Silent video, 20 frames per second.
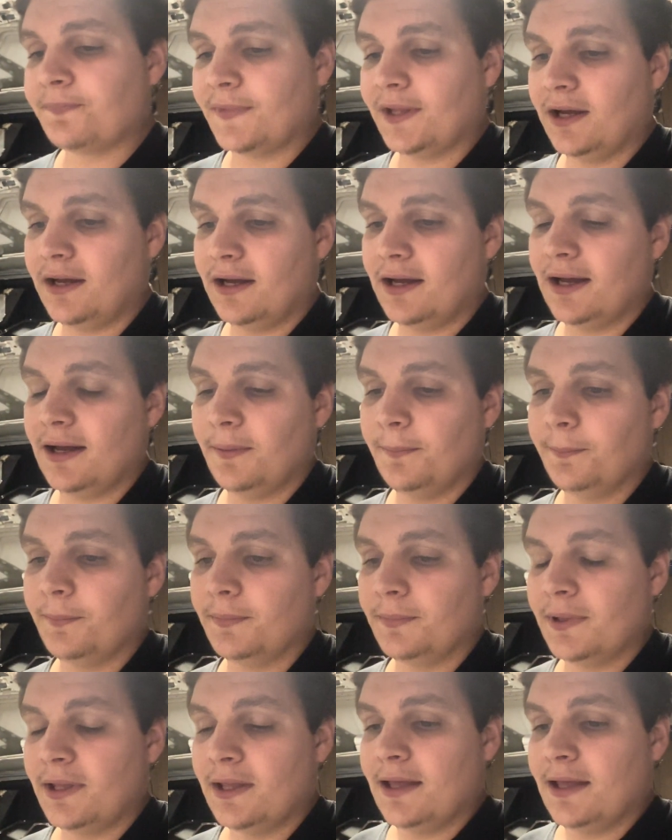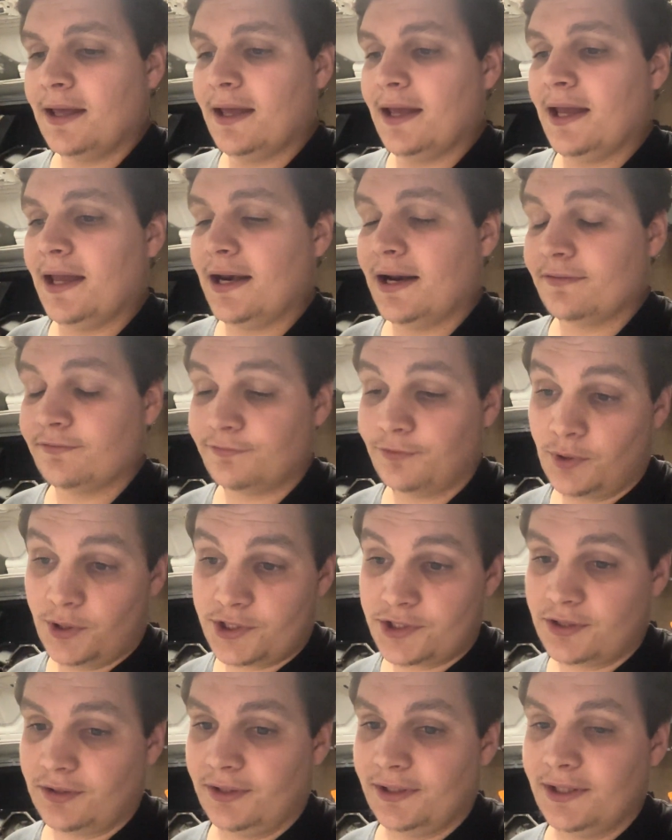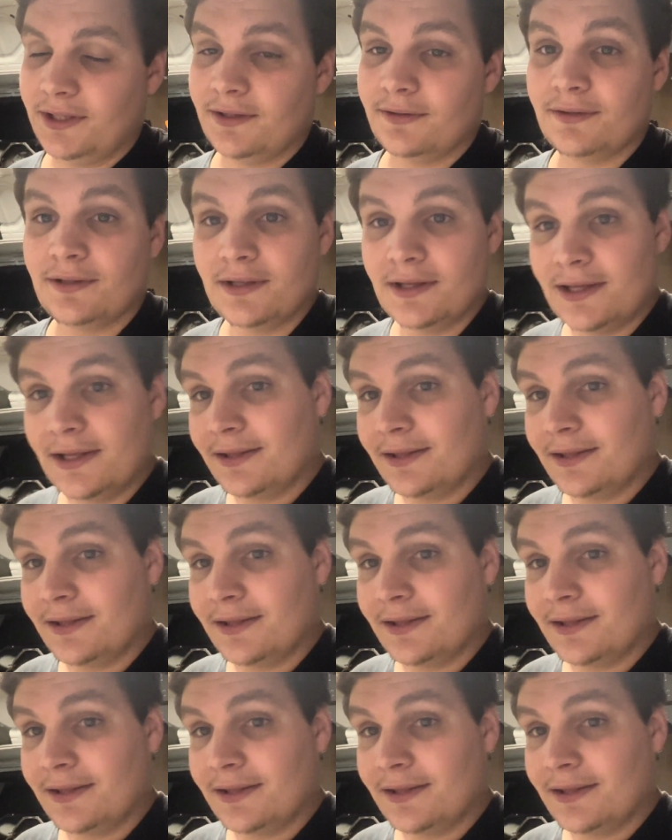And unfortunately,